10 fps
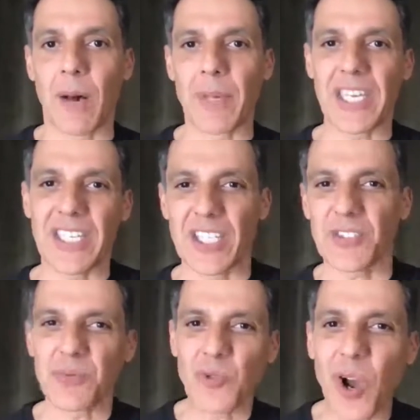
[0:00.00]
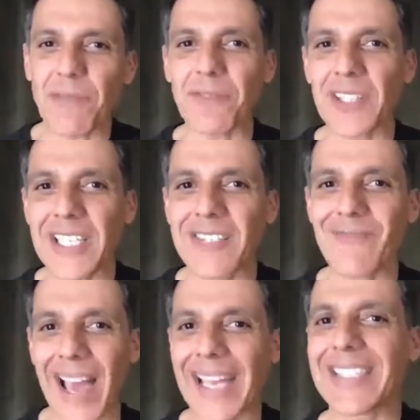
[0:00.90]
is roughly
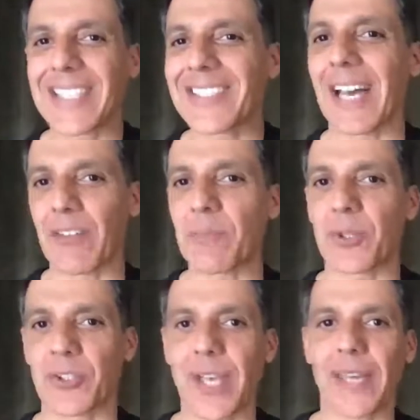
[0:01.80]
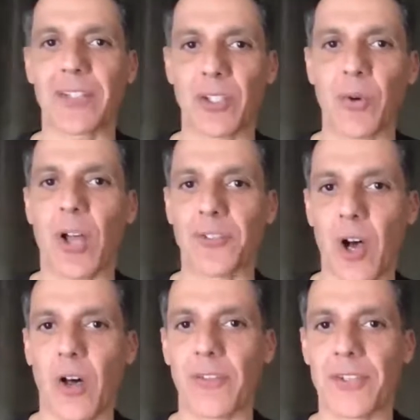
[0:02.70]
97% across
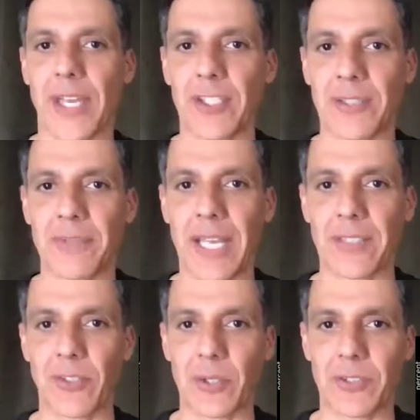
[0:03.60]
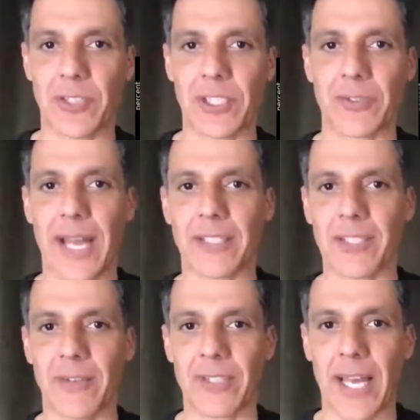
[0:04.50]
all the data sets. So you can see here
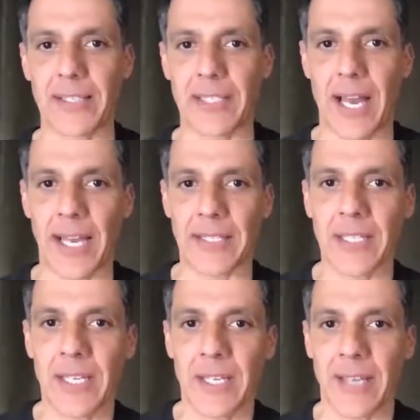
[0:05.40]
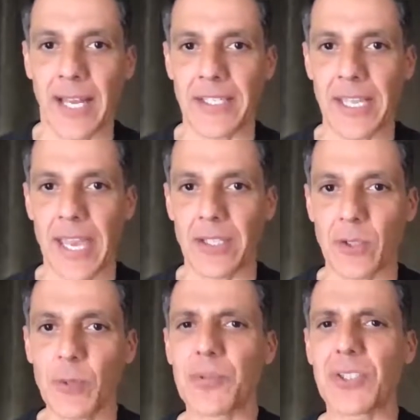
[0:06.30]
97, 99, 98,
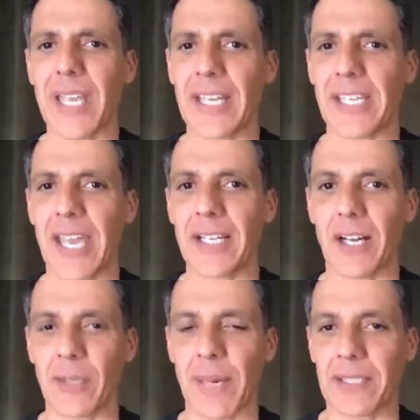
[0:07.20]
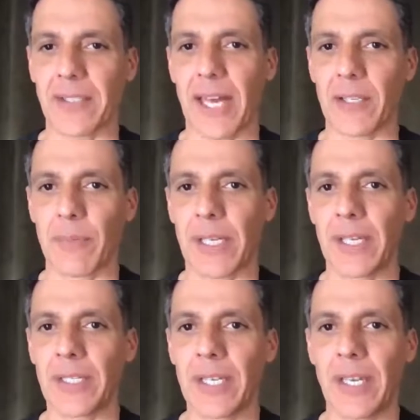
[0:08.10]
oops, 88, I'll get back to that in a
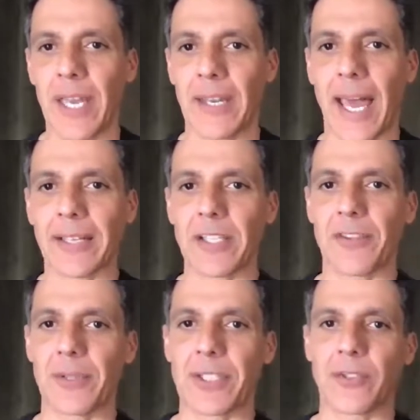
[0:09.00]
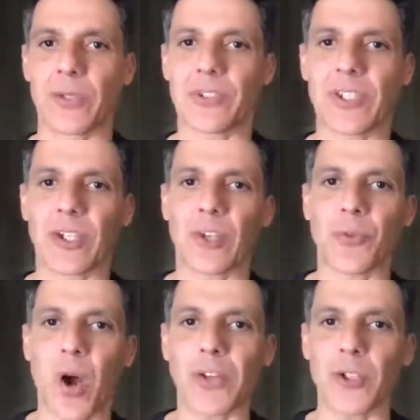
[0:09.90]
minute, and 93. So you can see the
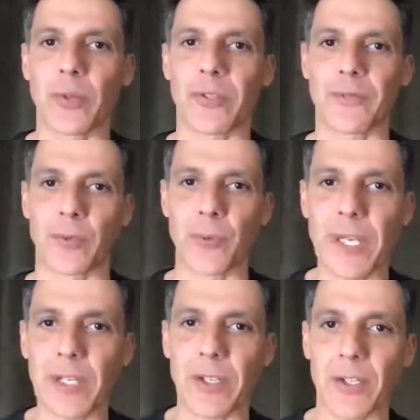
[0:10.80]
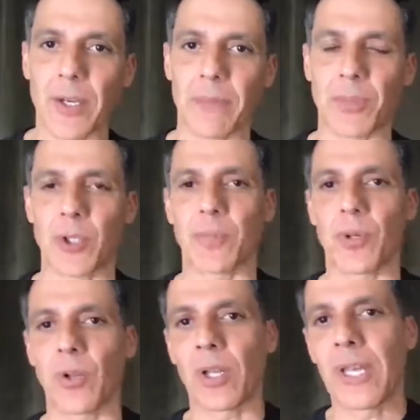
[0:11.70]
crossover for real in
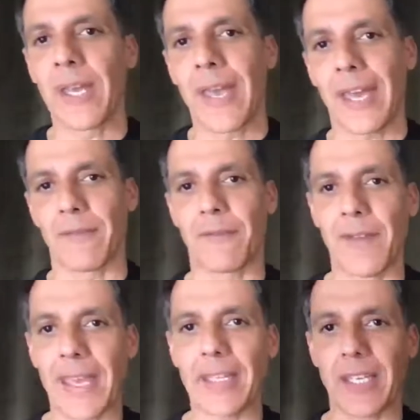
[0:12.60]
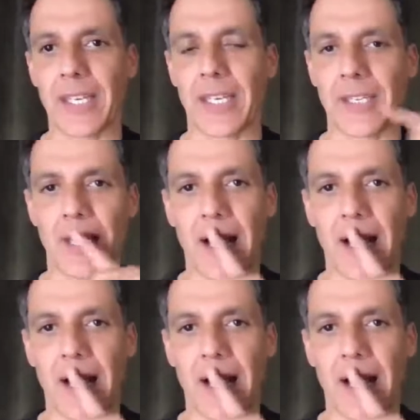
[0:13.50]
purple and fake in